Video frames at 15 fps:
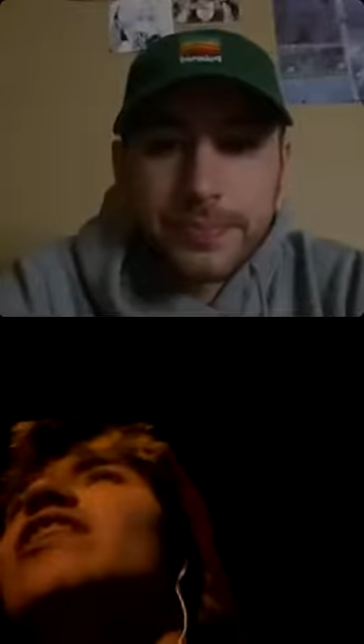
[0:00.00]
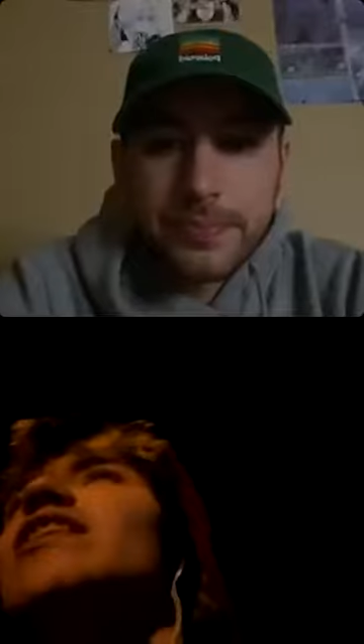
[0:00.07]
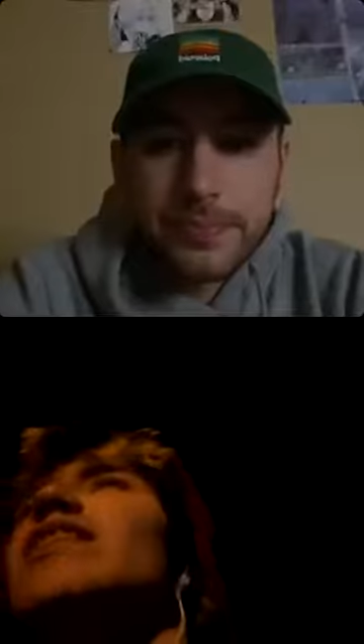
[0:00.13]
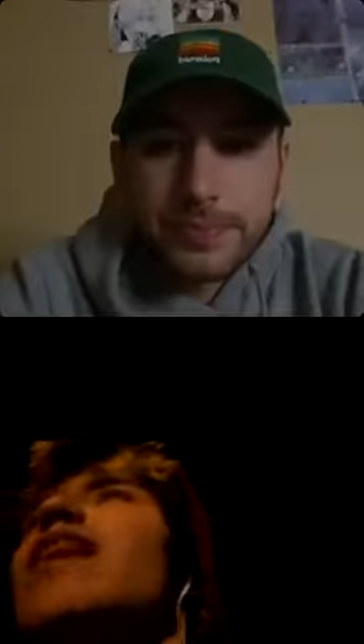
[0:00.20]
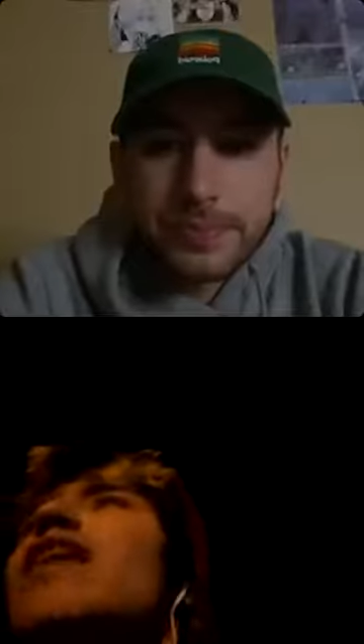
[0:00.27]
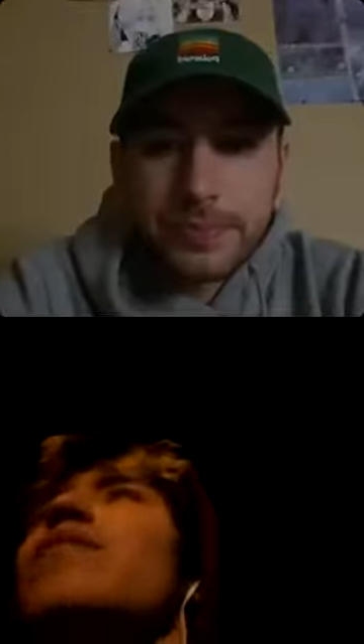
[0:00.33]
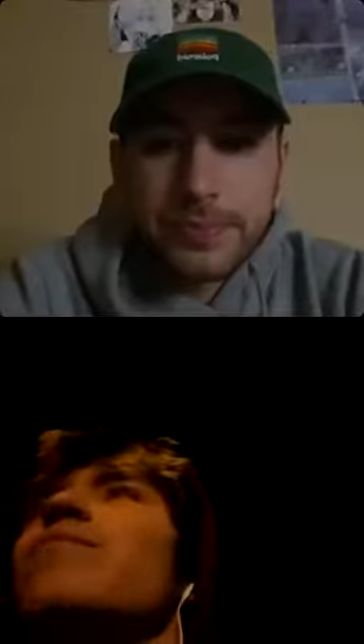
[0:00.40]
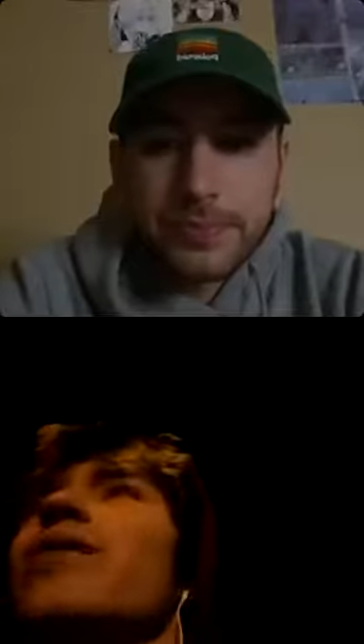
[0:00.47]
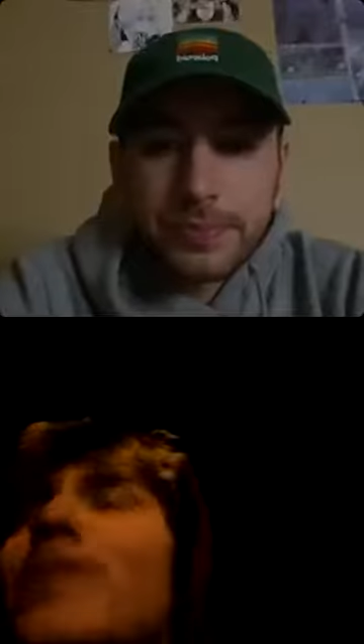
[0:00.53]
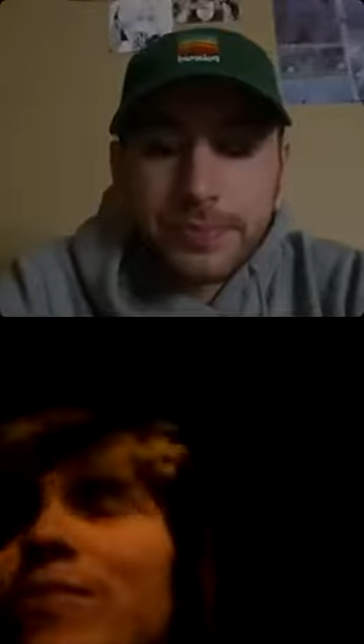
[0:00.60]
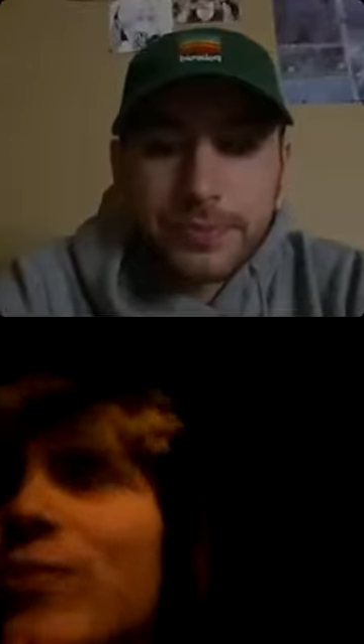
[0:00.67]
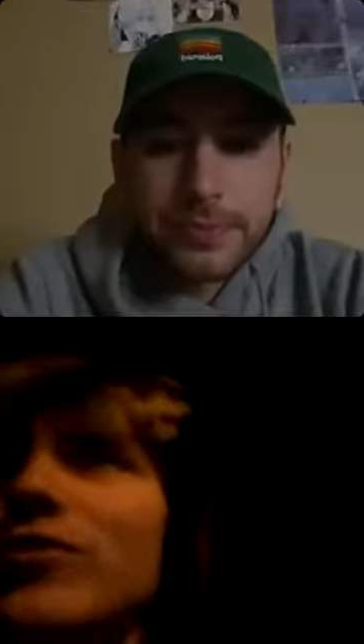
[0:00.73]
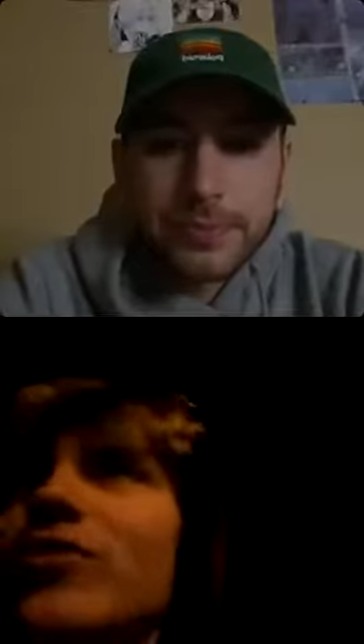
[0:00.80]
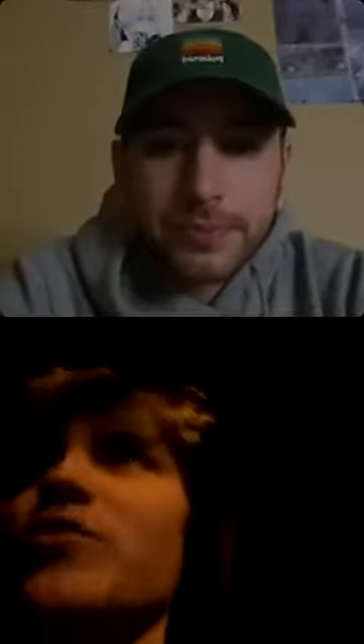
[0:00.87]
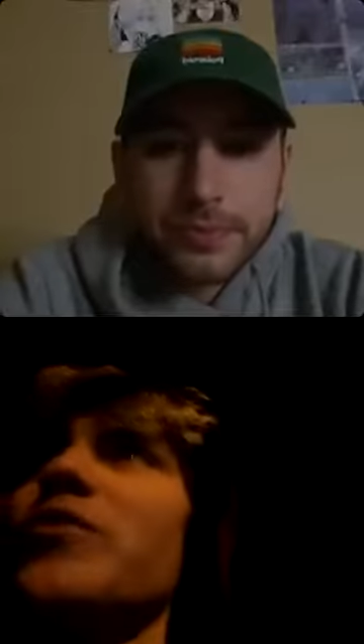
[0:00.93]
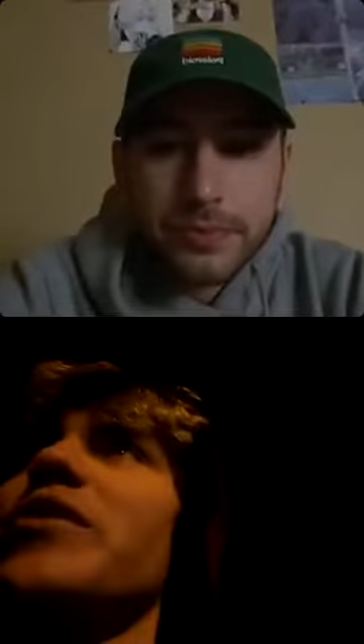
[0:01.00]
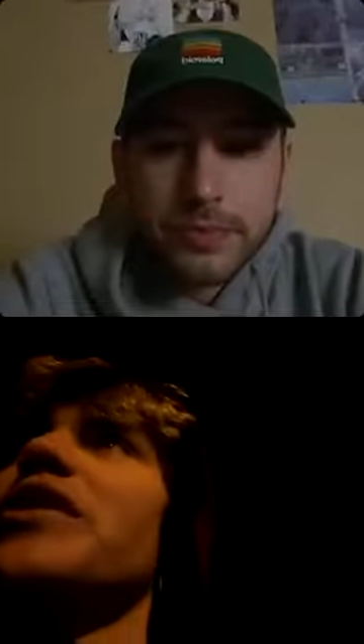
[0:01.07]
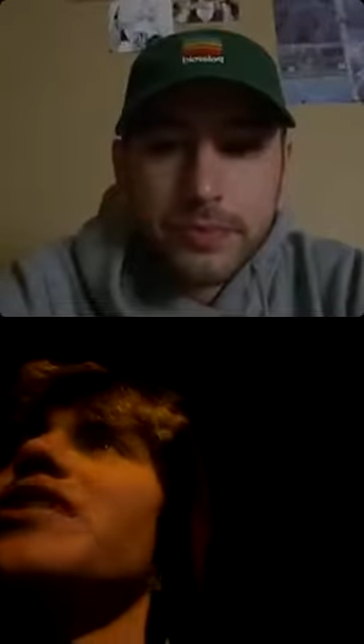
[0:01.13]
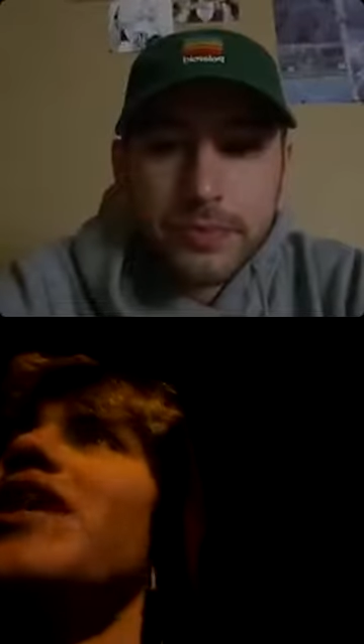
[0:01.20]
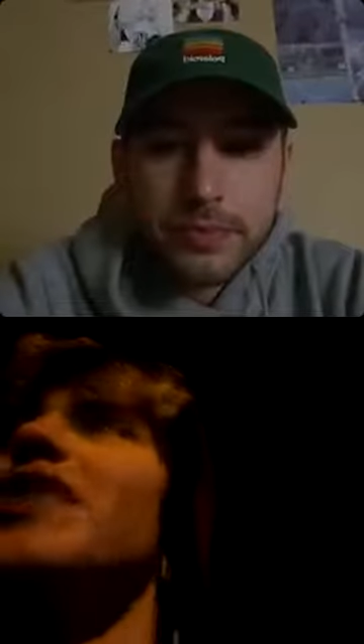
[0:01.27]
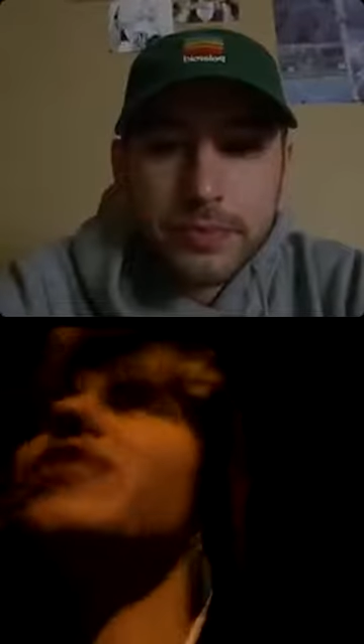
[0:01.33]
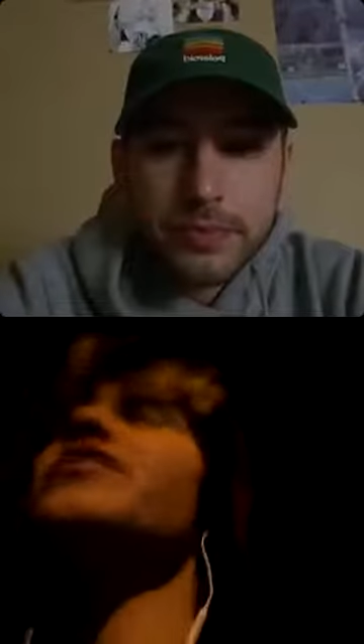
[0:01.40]
a lot of people doing a
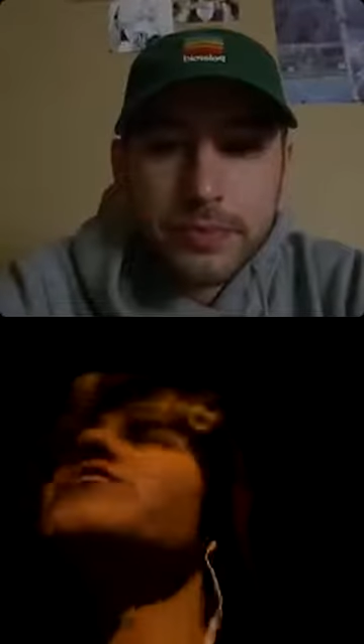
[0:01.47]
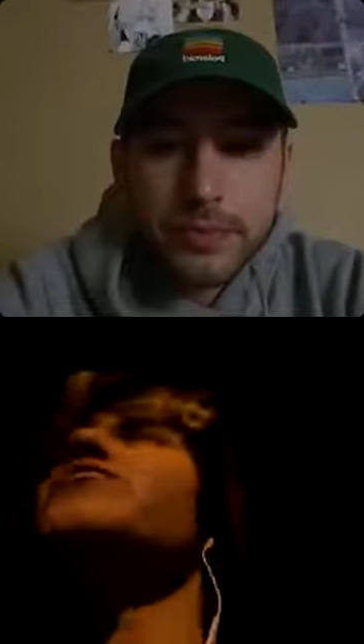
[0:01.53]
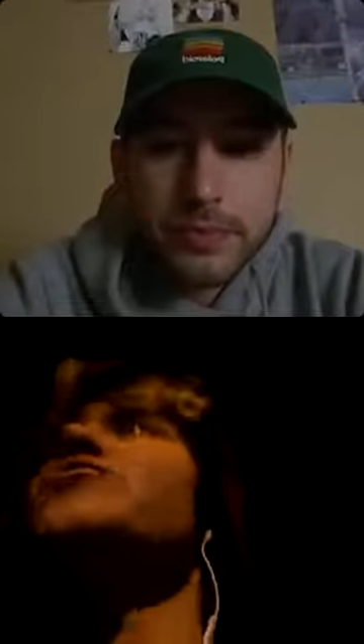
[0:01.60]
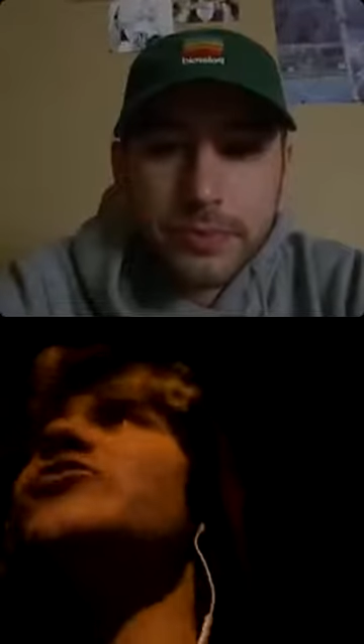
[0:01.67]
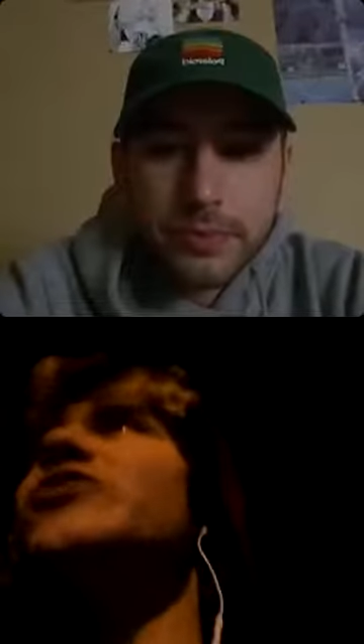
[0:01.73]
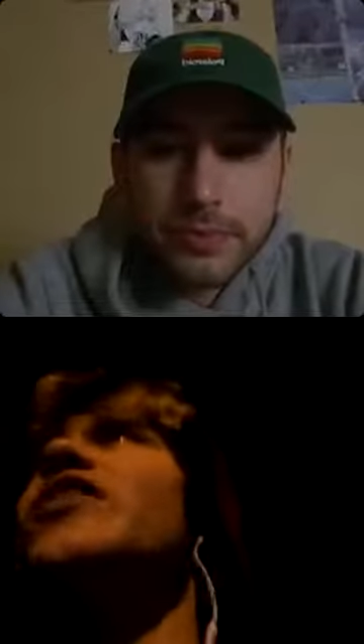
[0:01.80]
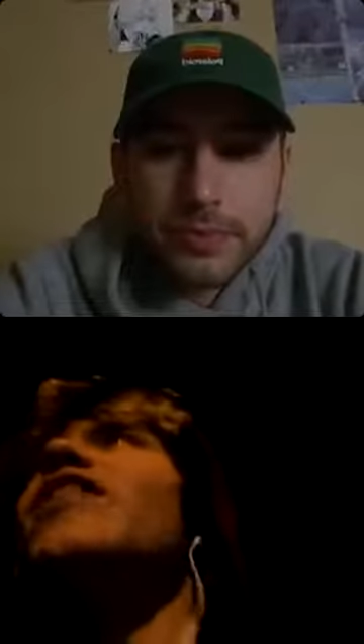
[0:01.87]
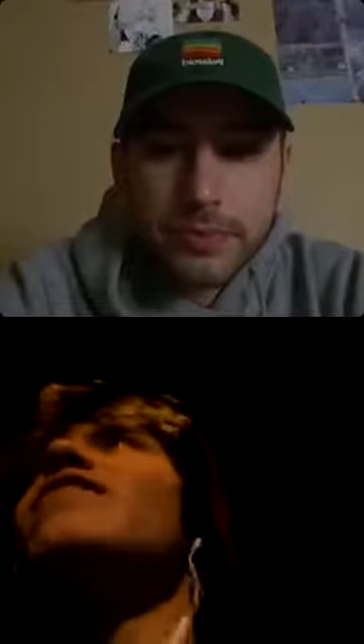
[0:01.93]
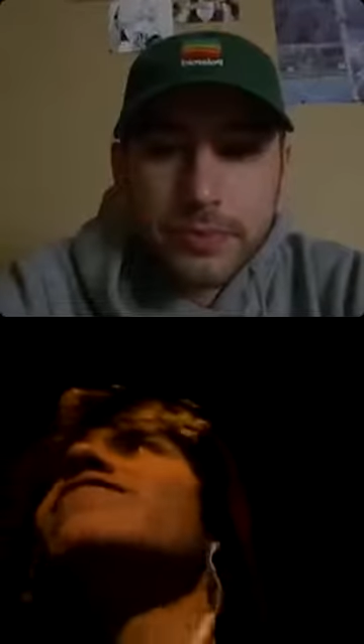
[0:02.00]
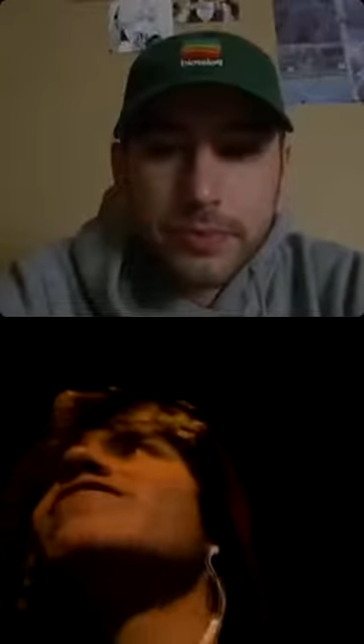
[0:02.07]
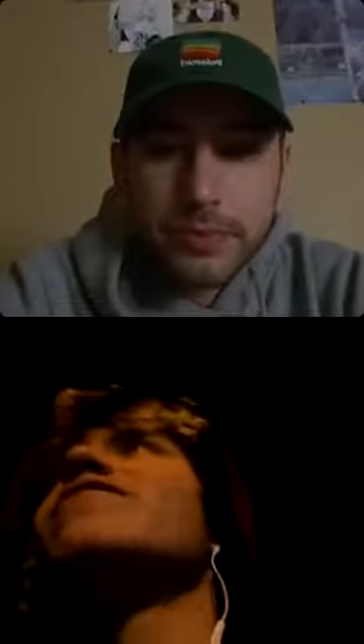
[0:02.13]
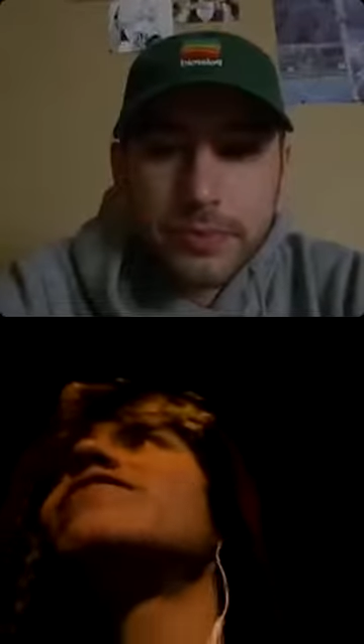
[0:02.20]
lot of new stuff